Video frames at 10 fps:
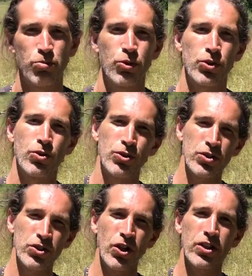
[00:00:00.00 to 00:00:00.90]
More
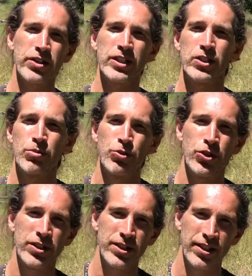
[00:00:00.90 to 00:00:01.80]
cortisol leads to more
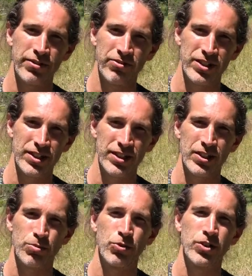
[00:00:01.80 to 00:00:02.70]
insulin
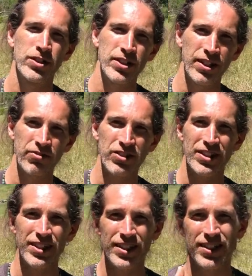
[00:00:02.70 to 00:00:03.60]
resistance. More insulin
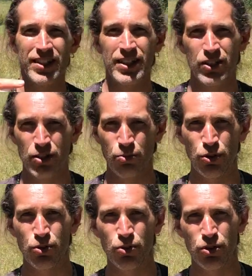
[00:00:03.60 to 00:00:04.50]
resistance leads to
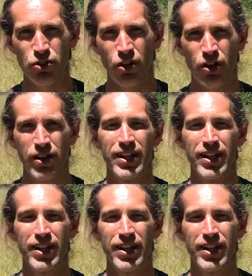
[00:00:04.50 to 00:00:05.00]
more cortisol.